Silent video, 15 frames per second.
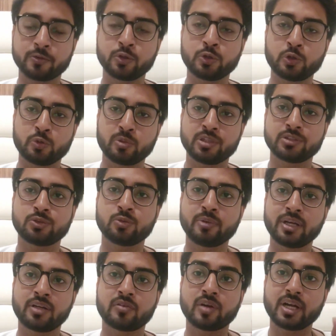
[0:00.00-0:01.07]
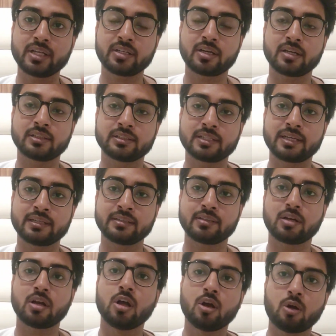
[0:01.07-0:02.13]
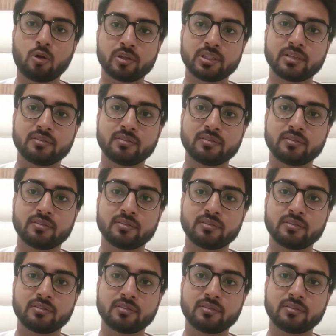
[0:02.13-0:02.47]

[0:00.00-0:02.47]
YouTubers who make great content on